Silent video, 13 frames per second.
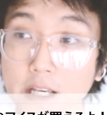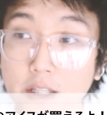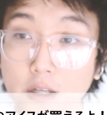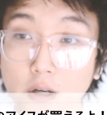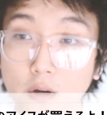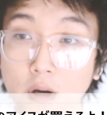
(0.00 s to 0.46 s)

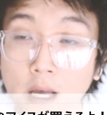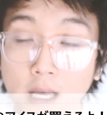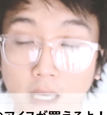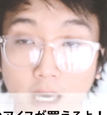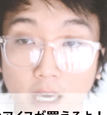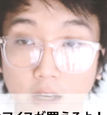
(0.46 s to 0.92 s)
So
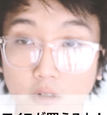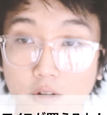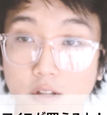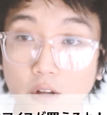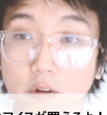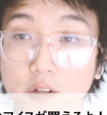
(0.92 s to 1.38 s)
kaeru
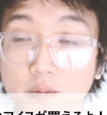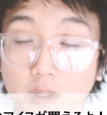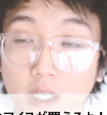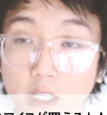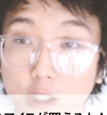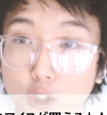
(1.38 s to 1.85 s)
is going to
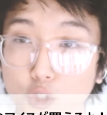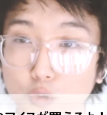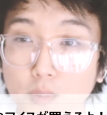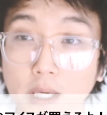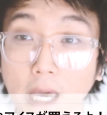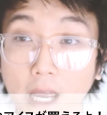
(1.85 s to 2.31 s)
mean to
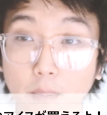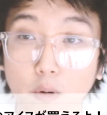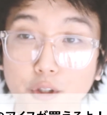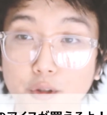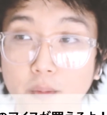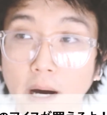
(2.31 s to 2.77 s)
be
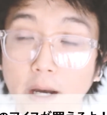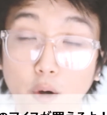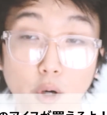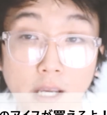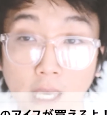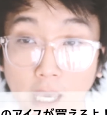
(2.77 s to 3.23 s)
able to buy
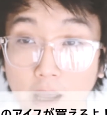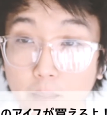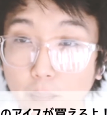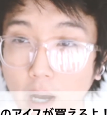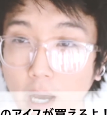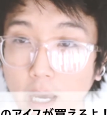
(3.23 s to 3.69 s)
or can
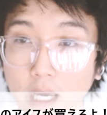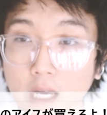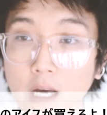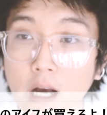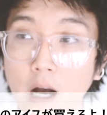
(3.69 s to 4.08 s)
buy.